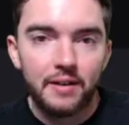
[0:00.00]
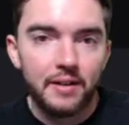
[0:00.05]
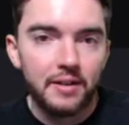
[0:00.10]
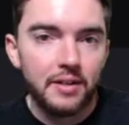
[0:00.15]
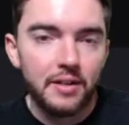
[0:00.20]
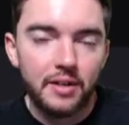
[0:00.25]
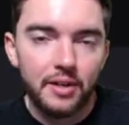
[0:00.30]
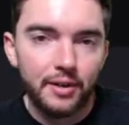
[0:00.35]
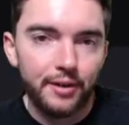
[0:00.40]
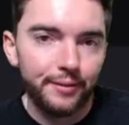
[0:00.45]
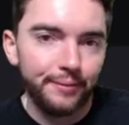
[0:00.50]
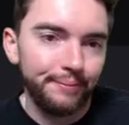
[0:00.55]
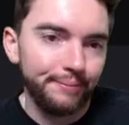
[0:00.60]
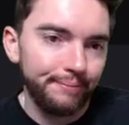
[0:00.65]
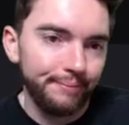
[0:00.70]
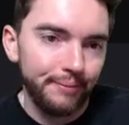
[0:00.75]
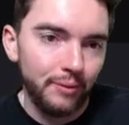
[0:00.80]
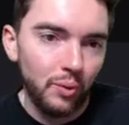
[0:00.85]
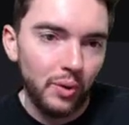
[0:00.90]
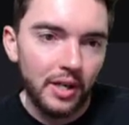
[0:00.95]
you know,
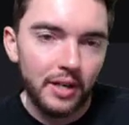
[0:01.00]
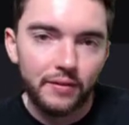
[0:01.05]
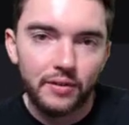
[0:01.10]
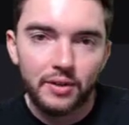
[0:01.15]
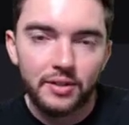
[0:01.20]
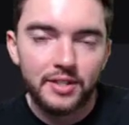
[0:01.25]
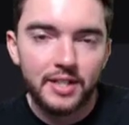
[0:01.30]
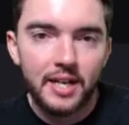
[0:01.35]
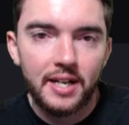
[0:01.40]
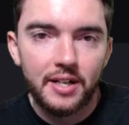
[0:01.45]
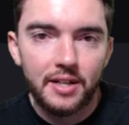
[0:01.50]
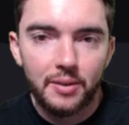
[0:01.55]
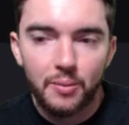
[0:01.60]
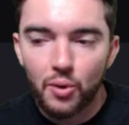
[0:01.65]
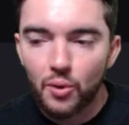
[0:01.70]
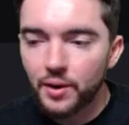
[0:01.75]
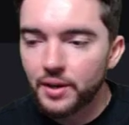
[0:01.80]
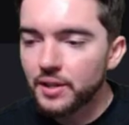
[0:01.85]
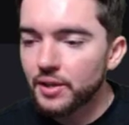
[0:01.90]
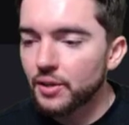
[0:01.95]
whatever, 10 in the
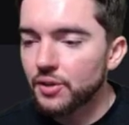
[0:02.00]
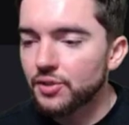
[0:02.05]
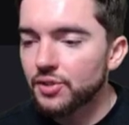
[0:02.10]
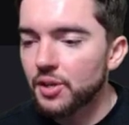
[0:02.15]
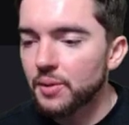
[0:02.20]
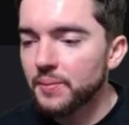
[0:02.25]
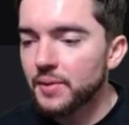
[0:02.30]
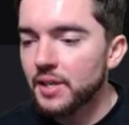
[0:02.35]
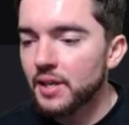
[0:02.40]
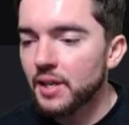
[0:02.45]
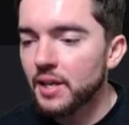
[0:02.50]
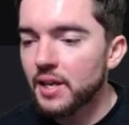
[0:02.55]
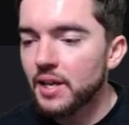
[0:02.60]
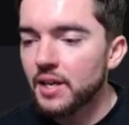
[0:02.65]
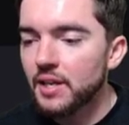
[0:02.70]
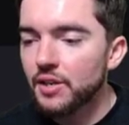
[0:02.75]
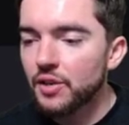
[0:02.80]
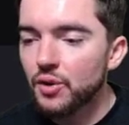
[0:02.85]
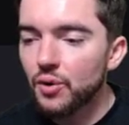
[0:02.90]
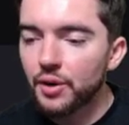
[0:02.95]
morning or something
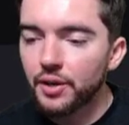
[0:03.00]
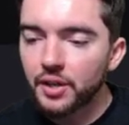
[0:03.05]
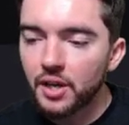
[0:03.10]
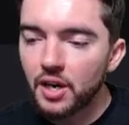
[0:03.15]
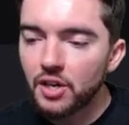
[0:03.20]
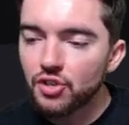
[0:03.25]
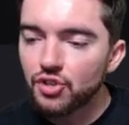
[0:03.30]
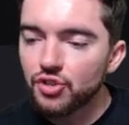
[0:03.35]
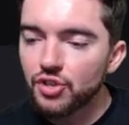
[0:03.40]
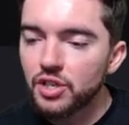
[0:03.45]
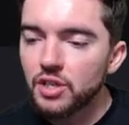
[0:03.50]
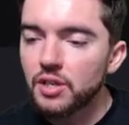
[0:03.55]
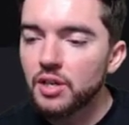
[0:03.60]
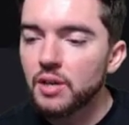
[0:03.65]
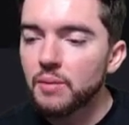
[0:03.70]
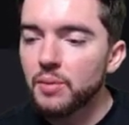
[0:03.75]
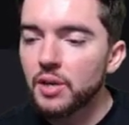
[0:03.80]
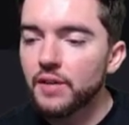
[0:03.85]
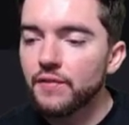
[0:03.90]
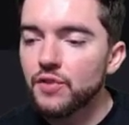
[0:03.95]
in your country,
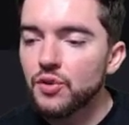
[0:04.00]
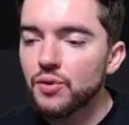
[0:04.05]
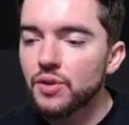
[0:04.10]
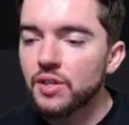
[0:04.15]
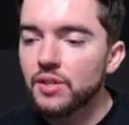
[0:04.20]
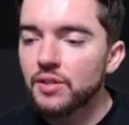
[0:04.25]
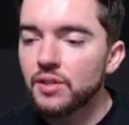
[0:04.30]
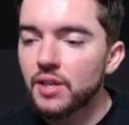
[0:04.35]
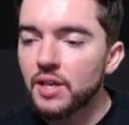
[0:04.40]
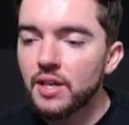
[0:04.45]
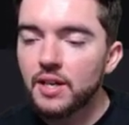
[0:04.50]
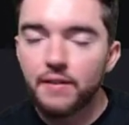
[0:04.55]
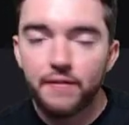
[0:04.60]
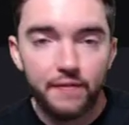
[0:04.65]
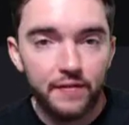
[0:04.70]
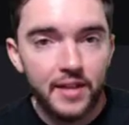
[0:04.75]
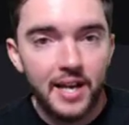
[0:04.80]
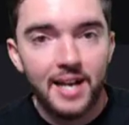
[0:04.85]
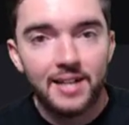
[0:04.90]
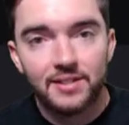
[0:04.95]
but if you can if
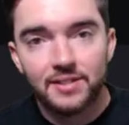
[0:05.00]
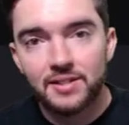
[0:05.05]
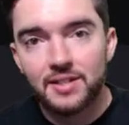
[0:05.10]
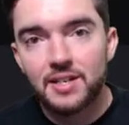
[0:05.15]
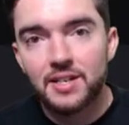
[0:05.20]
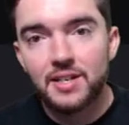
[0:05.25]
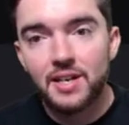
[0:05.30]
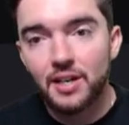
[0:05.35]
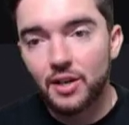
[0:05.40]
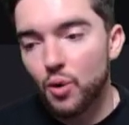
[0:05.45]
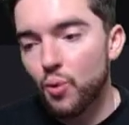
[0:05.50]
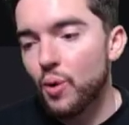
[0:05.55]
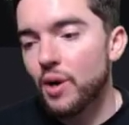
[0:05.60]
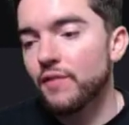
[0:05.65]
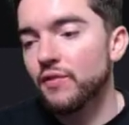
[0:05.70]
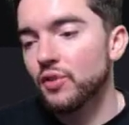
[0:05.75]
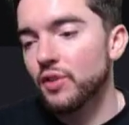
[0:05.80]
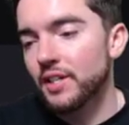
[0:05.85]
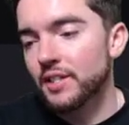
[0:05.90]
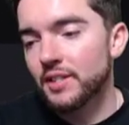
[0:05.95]
that's the
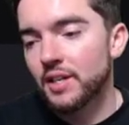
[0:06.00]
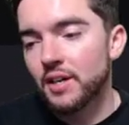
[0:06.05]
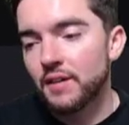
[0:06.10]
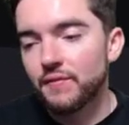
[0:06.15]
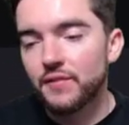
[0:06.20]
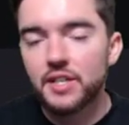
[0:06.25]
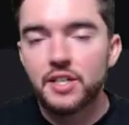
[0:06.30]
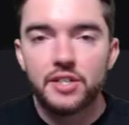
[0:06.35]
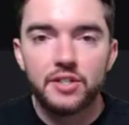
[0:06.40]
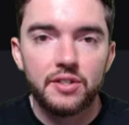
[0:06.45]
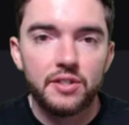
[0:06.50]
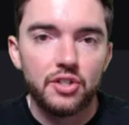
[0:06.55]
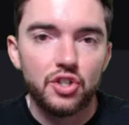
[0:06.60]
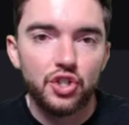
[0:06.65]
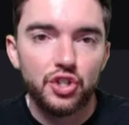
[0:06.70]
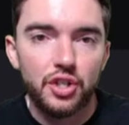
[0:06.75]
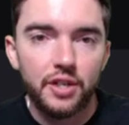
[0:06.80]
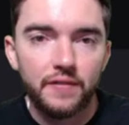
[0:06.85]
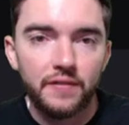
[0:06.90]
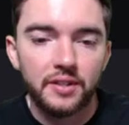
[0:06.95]
equivalent of this
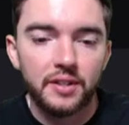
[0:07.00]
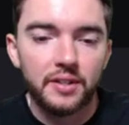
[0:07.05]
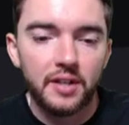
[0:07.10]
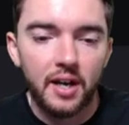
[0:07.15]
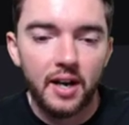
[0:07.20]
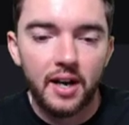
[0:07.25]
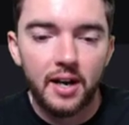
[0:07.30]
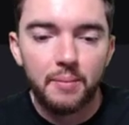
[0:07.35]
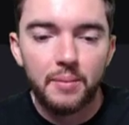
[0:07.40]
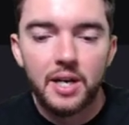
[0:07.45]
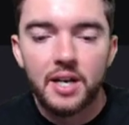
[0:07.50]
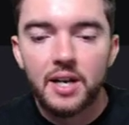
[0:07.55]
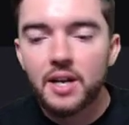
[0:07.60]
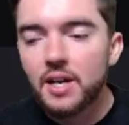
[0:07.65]
shift time,